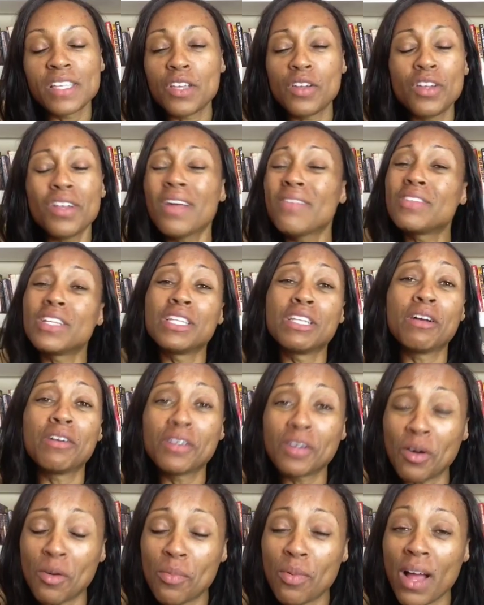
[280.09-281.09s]
You don't have to learn
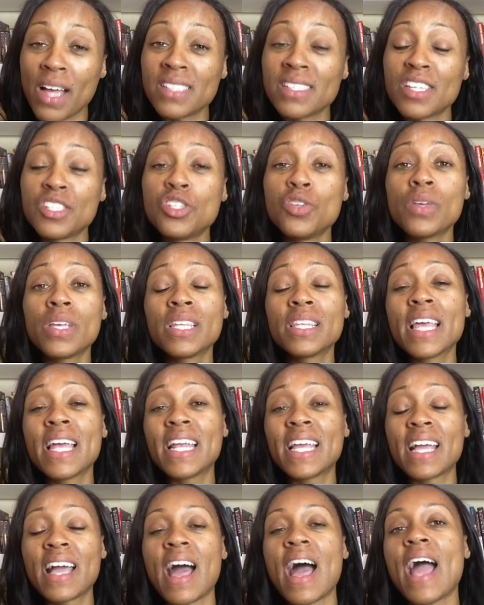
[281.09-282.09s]
the whole process. You can let
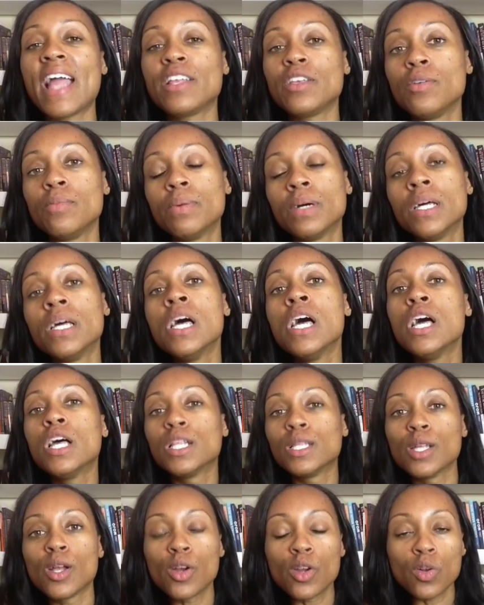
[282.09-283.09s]
it guide you, but
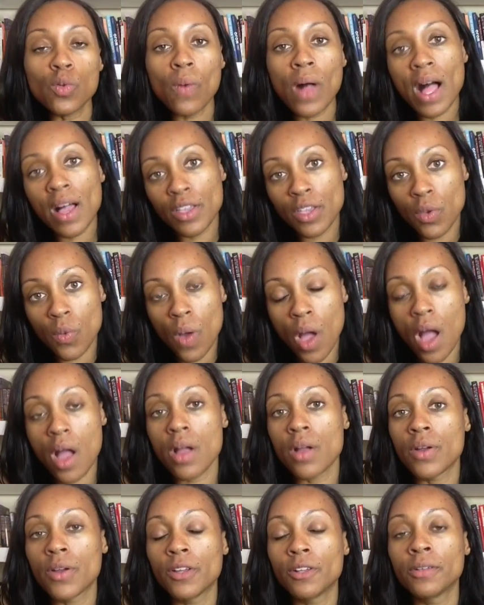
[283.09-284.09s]
learn while you
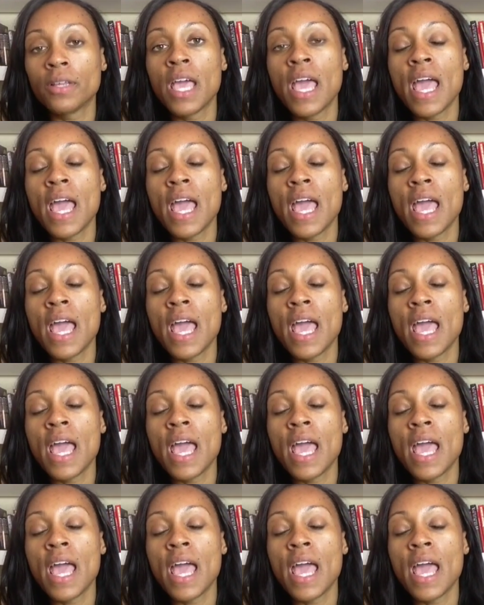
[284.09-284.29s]
earn